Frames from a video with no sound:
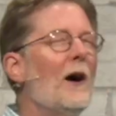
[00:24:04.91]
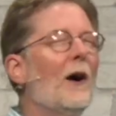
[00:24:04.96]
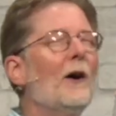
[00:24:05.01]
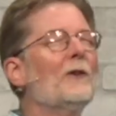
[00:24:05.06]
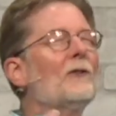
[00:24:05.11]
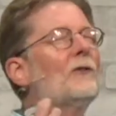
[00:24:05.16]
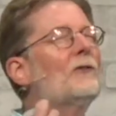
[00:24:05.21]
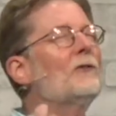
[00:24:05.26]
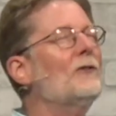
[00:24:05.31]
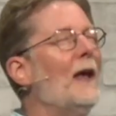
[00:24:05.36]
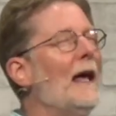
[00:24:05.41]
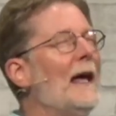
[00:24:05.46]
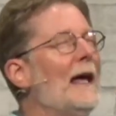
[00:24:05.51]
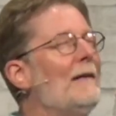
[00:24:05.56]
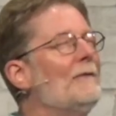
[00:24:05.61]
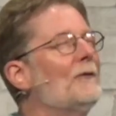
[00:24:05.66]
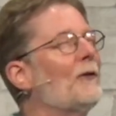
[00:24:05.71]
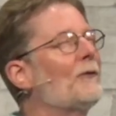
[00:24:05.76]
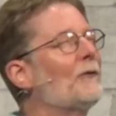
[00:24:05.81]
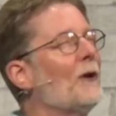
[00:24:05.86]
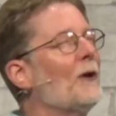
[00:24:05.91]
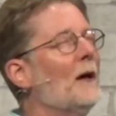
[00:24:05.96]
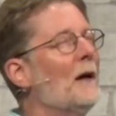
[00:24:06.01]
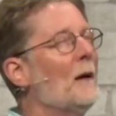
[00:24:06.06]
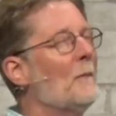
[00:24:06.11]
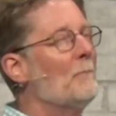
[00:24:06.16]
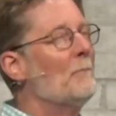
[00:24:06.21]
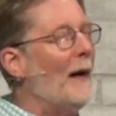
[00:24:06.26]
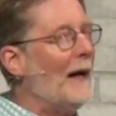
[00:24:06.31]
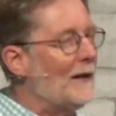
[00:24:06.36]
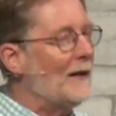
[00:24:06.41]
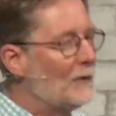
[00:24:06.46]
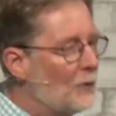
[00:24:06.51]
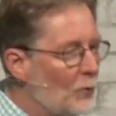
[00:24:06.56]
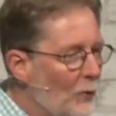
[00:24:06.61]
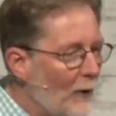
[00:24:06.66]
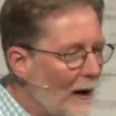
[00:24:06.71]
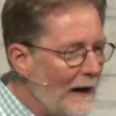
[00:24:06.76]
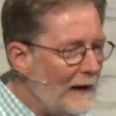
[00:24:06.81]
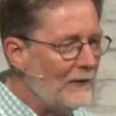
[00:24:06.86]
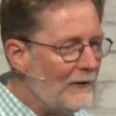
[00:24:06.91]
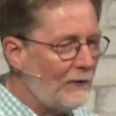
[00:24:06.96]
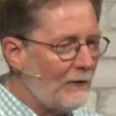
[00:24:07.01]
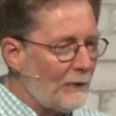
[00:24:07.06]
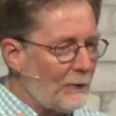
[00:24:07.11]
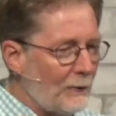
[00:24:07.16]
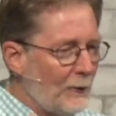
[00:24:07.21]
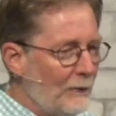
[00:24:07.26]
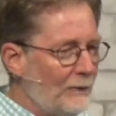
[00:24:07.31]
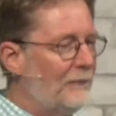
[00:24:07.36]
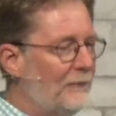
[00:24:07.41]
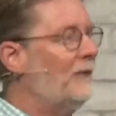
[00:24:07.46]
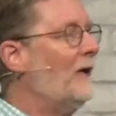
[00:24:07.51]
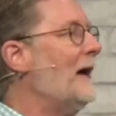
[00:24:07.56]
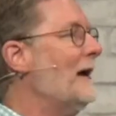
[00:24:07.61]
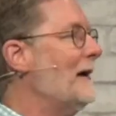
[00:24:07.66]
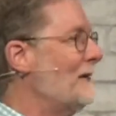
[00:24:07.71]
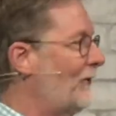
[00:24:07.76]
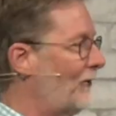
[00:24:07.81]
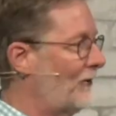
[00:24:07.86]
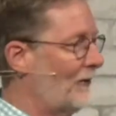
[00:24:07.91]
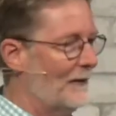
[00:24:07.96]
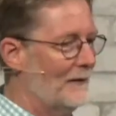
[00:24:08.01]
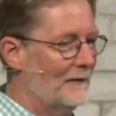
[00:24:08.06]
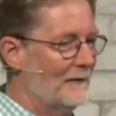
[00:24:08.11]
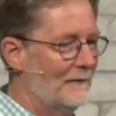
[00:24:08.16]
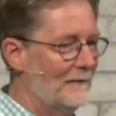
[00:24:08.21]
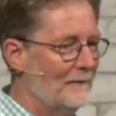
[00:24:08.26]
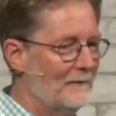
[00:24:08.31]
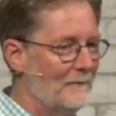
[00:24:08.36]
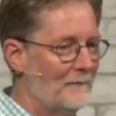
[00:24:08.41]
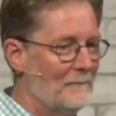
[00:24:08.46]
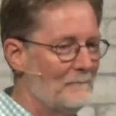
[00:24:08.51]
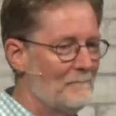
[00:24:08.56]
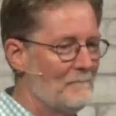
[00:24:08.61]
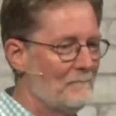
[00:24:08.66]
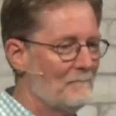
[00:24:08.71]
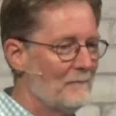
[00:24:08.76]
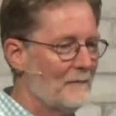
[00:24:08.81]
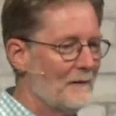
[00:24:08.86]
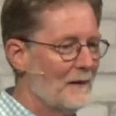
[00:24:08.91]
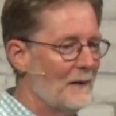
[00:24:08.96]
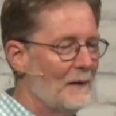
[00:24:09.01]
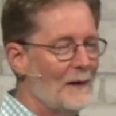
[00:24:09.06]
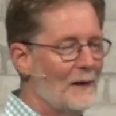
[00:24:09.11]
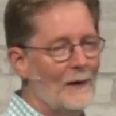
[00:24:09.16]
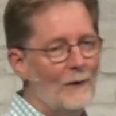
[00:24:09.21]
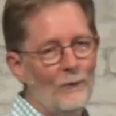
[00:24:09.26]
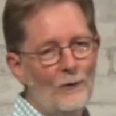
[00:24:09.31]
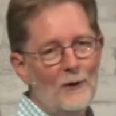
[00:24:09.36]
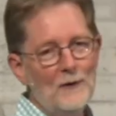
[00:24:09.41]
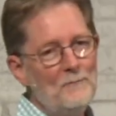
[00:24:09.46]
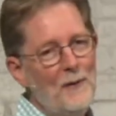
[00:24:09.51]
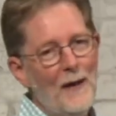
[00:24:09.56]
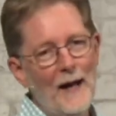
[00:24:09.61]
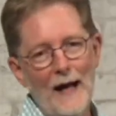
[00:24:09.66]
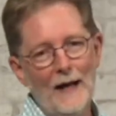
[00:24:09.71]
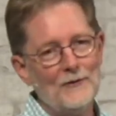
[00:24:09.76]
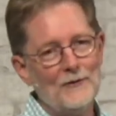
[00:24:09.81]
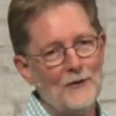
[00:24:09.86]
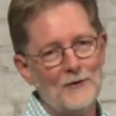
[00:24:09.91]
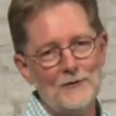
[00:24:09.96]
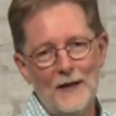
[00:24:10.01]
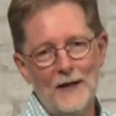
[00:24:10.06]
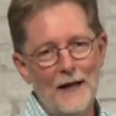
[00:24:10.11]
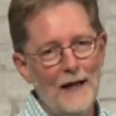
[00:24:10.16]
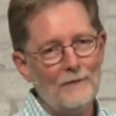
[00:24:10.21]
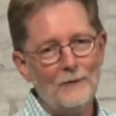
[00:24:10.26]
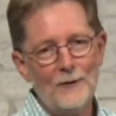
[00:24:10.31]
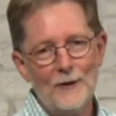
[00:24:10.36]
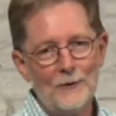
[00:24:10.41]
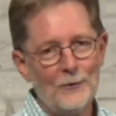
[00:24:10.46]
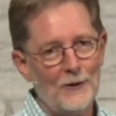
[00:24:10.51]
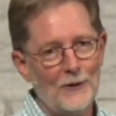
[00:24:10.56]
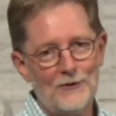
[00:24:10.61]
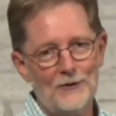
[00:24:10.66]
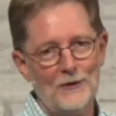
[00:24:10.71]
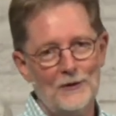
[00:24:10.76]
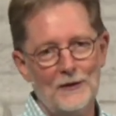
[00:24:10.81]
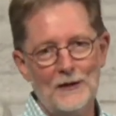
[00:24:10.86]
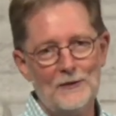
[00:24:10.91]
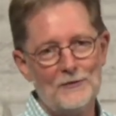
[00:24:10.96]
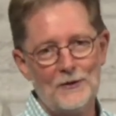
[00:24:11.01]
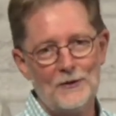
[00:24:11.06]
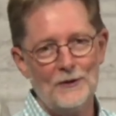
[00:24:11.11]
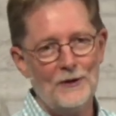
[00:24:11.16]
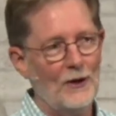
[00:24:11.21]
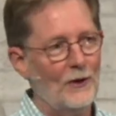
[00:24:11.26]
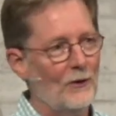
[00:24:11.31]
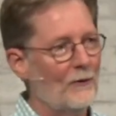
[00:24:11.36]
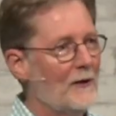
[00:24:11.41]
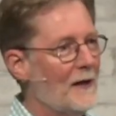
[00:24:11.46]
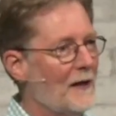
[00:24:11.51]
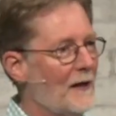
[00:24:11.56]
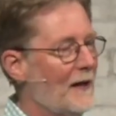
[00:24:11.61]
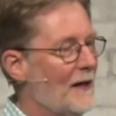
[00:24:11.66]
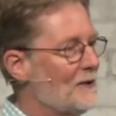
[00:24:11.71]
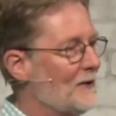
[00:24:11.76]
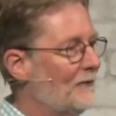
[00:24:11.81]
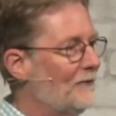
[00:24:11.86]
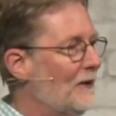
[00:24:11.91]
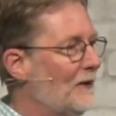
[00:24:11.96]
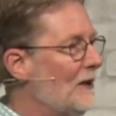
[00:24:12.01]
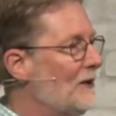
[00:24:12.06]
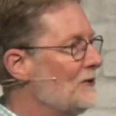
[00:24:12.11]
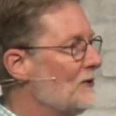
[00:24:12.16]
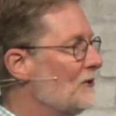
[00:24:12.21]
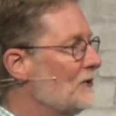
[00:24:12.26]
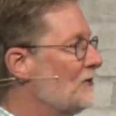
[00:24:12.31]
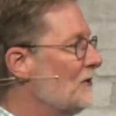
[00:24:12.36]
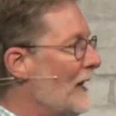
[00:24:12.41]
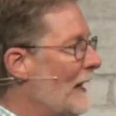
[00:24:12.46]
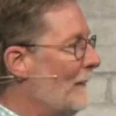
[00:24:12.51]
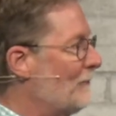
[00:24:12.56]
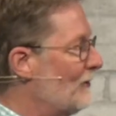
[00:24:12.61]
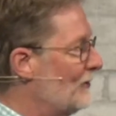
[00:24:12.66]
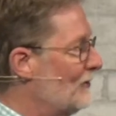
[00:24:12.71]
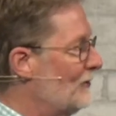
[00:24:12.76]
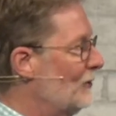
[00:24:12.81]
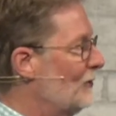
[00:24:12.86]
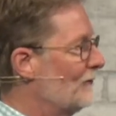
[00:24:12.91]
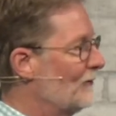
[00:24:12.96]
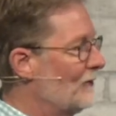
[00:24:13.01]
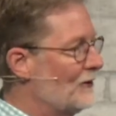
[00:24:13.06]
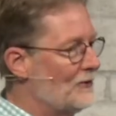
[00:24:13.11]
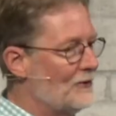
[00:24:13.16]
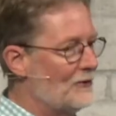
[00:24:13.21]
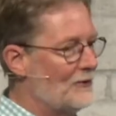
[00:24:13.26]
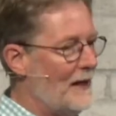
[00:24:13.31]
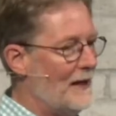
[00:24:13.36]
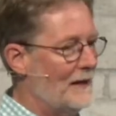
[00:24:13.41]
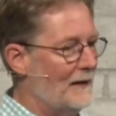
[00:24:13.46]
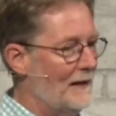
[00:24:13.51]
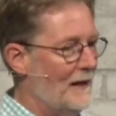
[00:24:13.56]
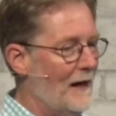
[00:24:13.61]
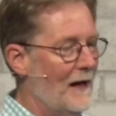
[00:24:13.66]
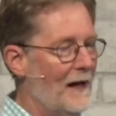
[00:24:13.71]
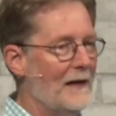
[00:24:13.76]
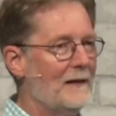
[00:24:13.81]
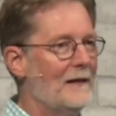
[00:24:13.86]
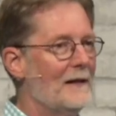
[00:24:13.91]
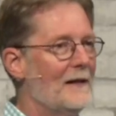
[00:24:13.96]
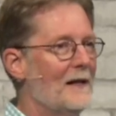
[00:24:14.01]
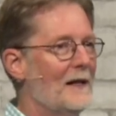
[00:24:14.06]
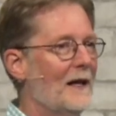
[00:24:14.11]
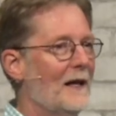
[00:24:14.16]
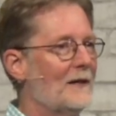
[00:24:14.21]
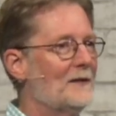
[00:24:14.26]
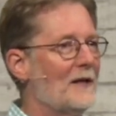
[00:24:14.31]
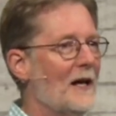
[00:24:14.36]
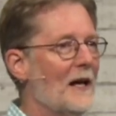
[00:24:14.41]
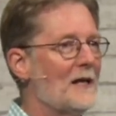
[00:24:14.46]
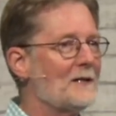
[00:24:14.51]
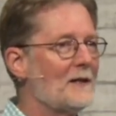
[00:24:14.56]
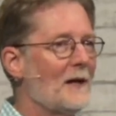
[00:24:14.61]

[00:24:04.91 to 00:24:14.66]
saved by grace through faith. One passage every Christian needs to know is Ephesians chapter 2 verses 8 and 9. It says,